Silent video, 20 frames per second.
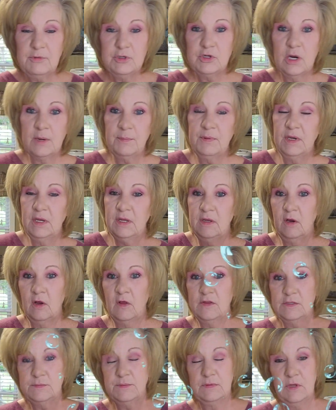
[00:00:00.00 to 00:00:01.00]
you drop it in, all
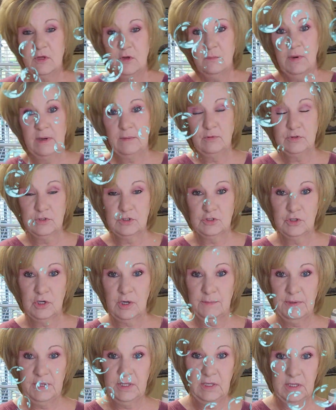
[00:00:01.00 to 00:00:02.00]
these little bubbles are
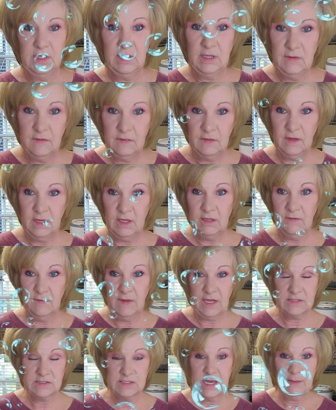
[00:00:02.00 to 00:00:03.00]
dropping, and, and
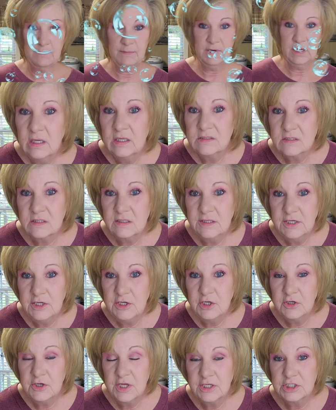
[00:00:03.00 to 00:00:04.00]
that's happening. It's
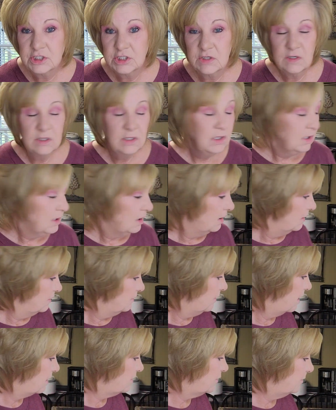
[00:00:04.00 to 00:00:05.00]
cleaning your denture.
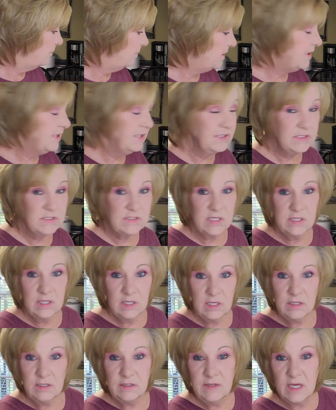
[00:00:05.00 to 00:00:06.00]
Dr. B's
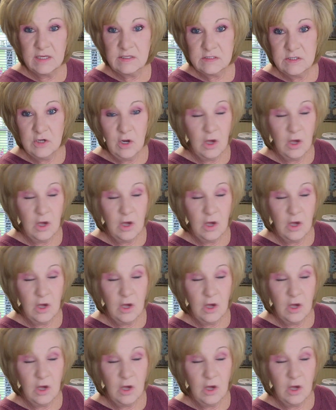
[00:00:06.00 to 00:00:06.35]
does